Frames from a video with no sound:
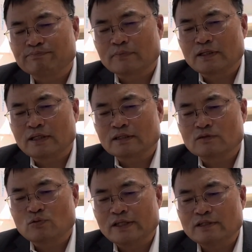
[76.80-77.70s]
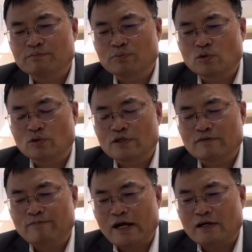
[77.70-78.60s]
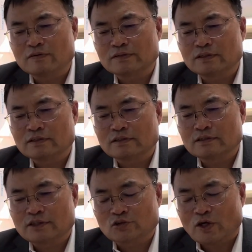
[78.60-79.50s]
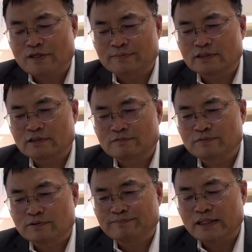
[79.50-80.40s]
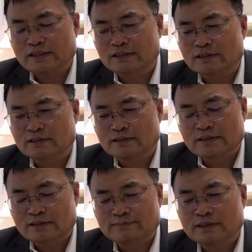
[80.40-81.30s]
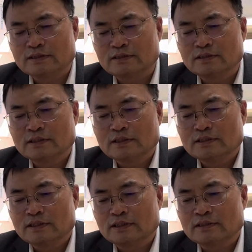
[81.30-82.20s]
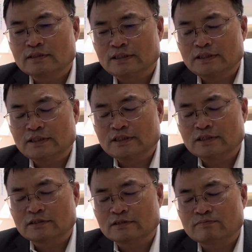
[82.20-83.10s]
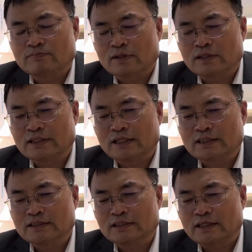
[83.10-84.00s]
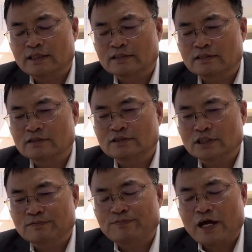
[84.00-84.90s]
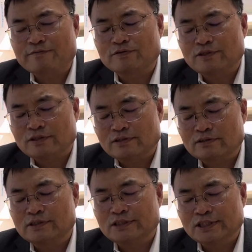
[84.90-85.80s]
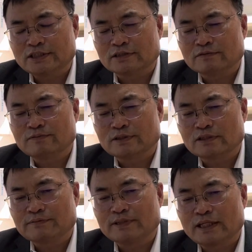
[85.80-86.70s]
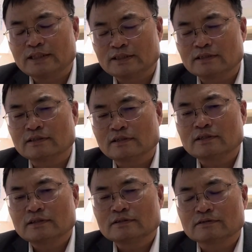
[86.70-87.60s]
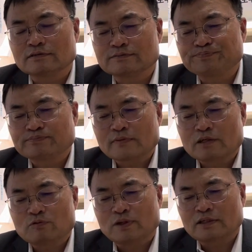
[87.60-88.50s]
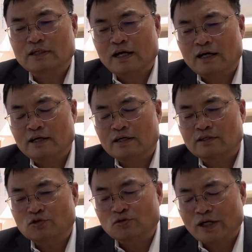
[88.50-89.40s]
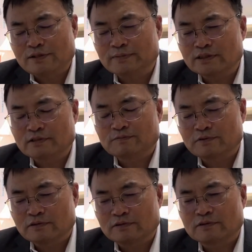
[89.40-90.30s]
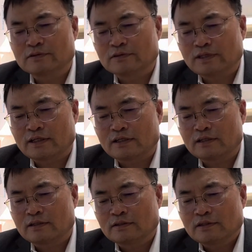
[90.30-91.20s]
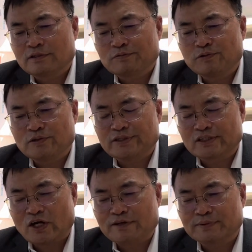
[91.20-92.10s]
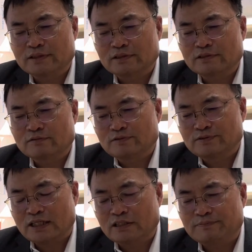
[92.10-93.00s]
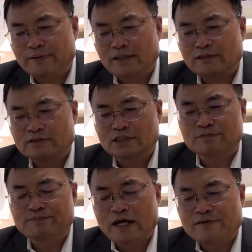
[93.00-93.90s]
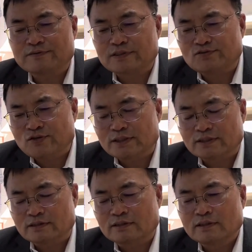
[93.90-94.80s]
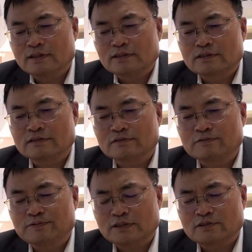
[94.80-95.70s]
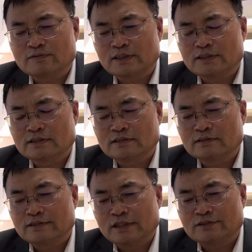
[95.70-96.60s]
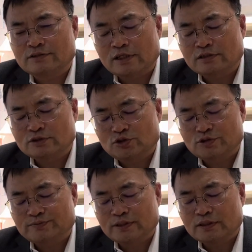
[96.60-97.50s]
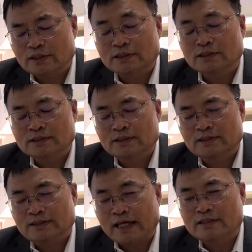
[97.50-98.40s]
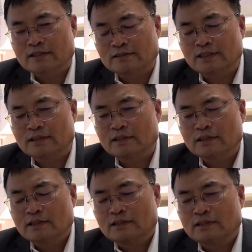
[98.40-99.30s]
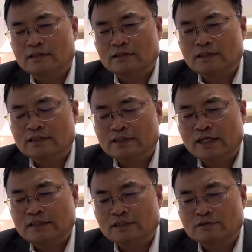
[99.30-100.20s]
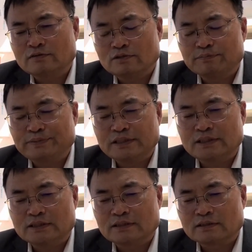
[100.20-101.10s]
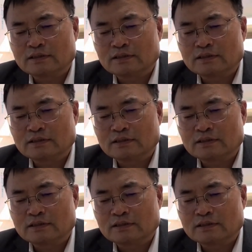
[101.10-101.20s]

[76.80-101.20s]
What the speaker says: like when employer follow the requirement for managerial dismissal, then it is regarded as a justifiable reason for termination. So what are requirements for? There are 4 requirements to satisfy justifiable reason. So first one is there should be urgent necessity in relation to the business.